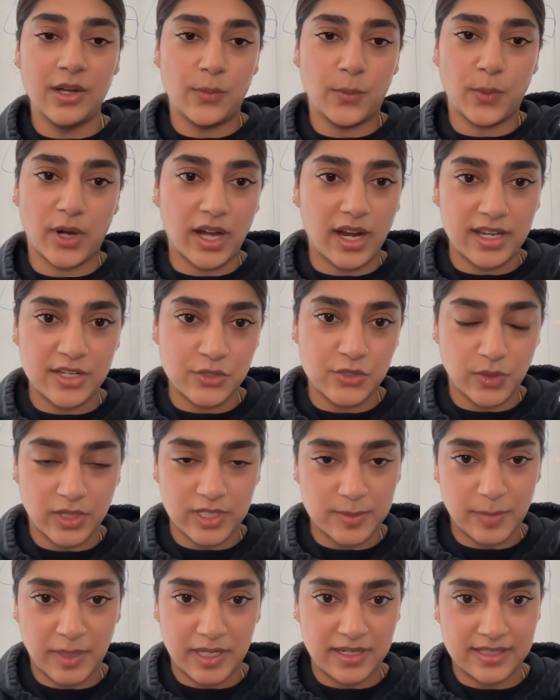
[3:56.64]
where I
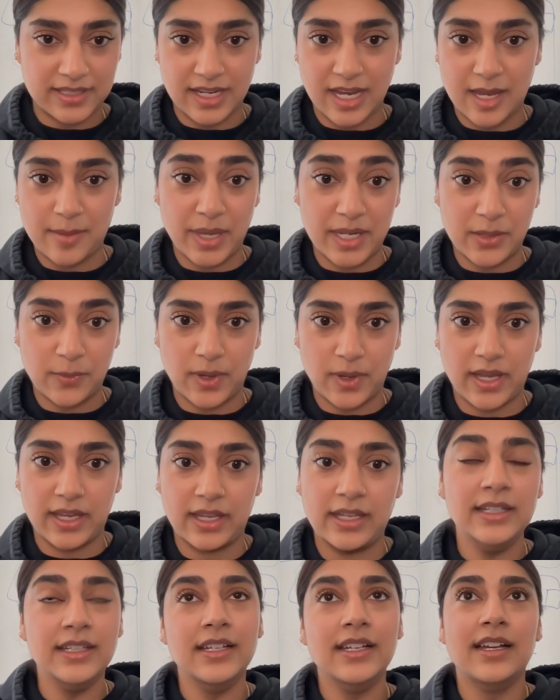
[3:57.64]
enjoy spending time
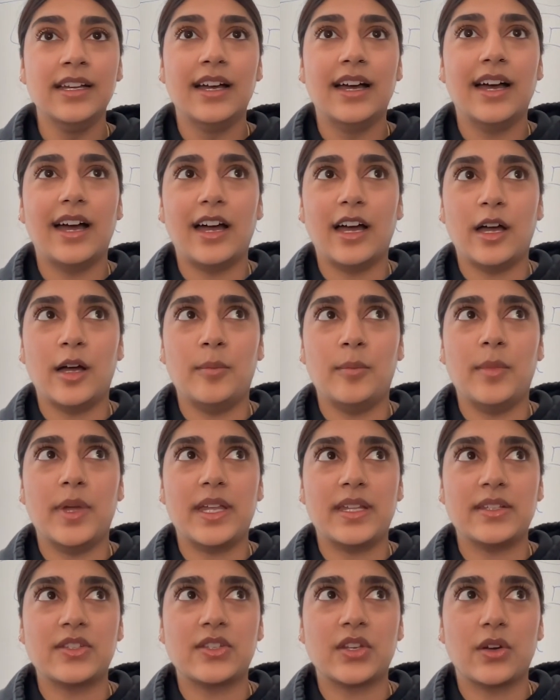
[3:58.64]
anyway.
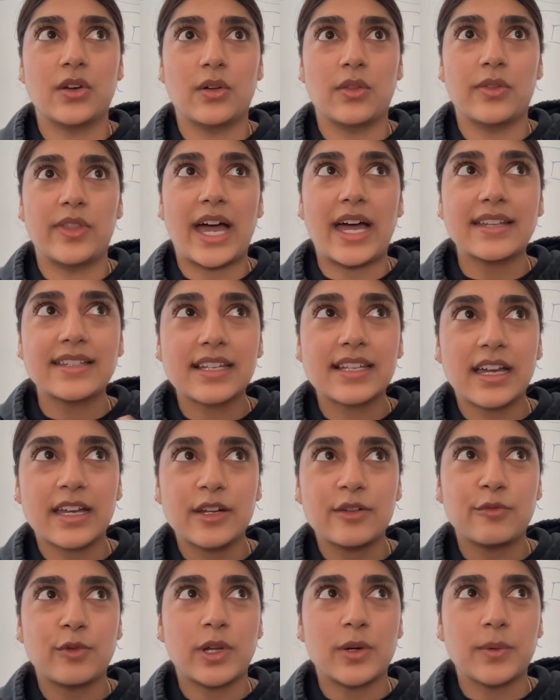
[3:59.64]
And so that's
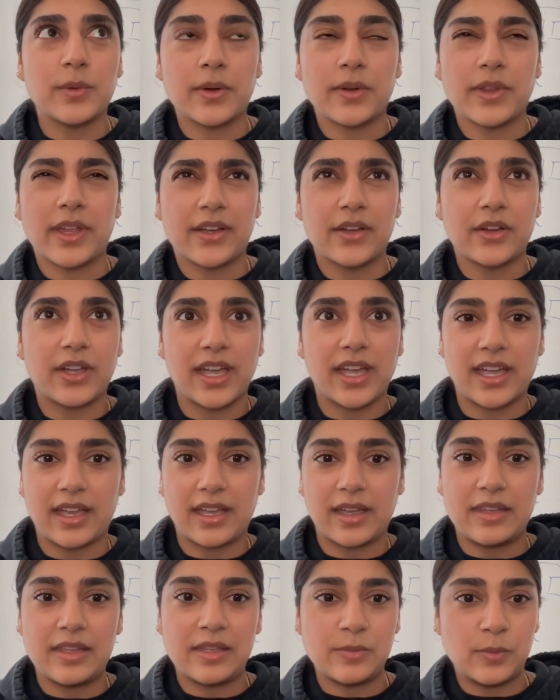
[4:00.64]
kind of when we were like,
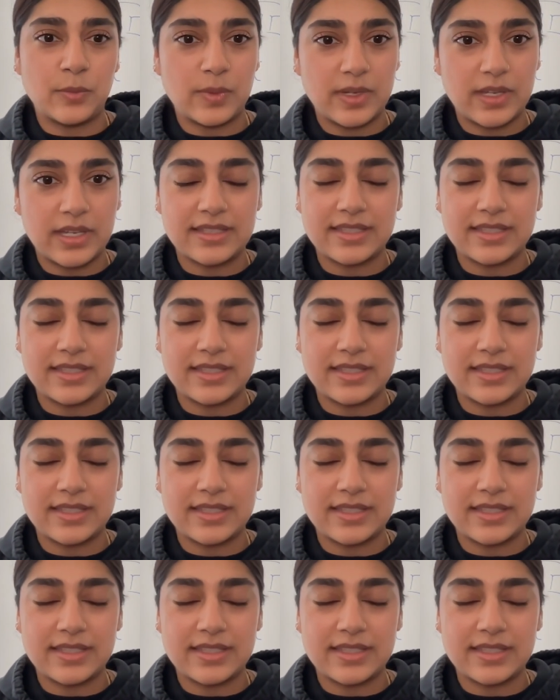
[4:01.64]
okay, it